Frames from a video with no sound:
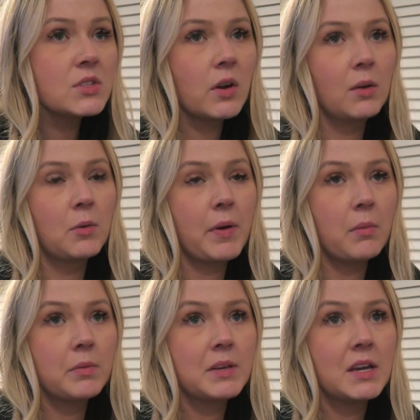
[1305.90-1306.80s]
So I will
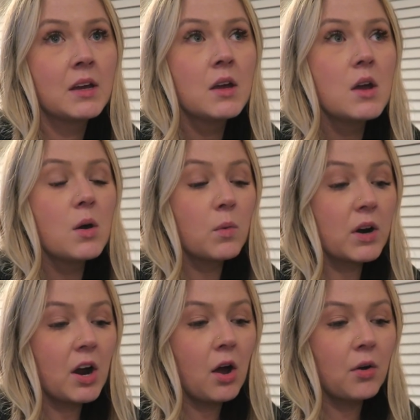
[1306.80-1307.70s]
probably
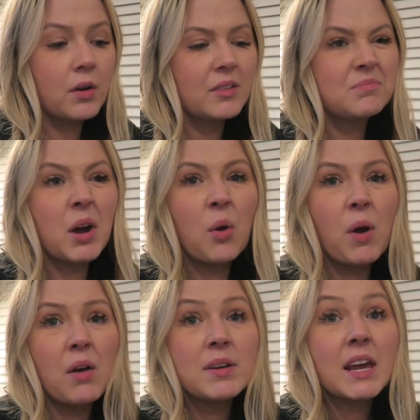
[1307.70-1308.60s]
work out
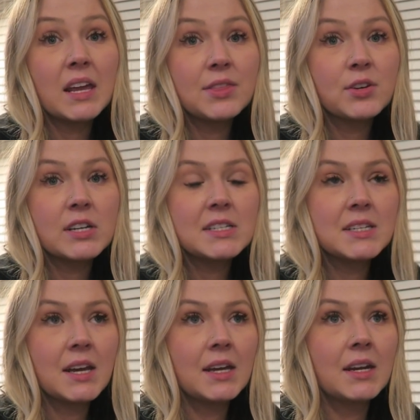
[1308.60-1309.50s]
around 8:30
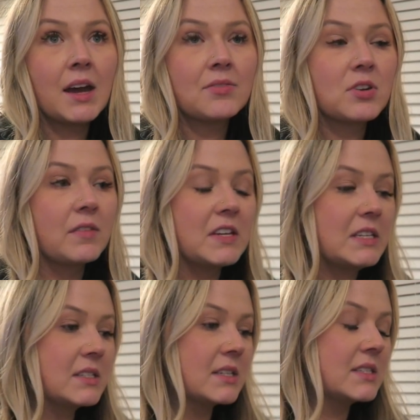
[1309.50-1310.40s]
tonight after I've
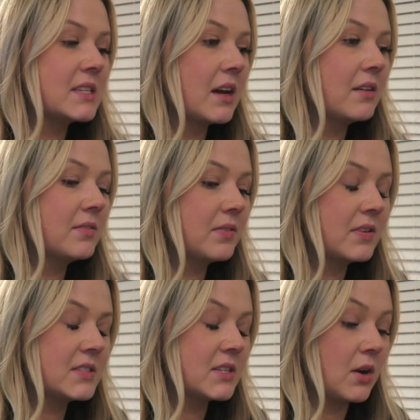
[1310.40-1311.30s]
eaten and stuff.
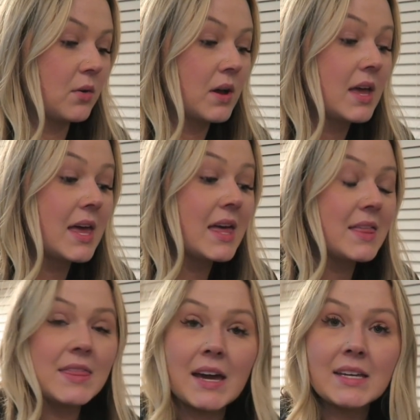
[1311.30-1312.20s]
So
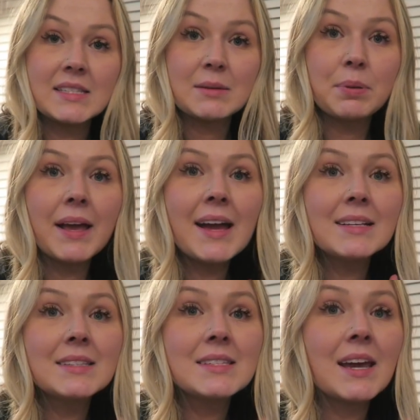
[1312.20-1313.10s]
that is the
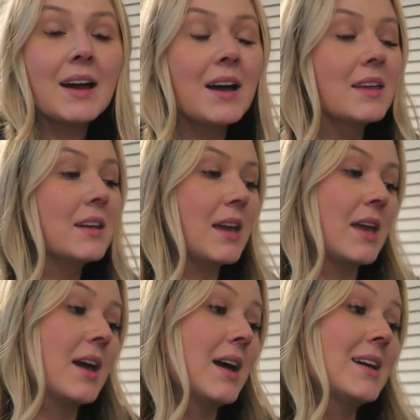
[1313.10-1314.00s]
plan, Stan,
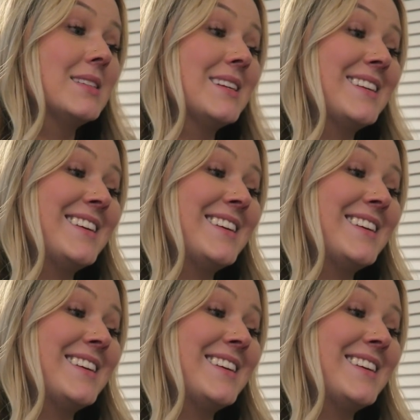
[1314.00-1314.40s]
and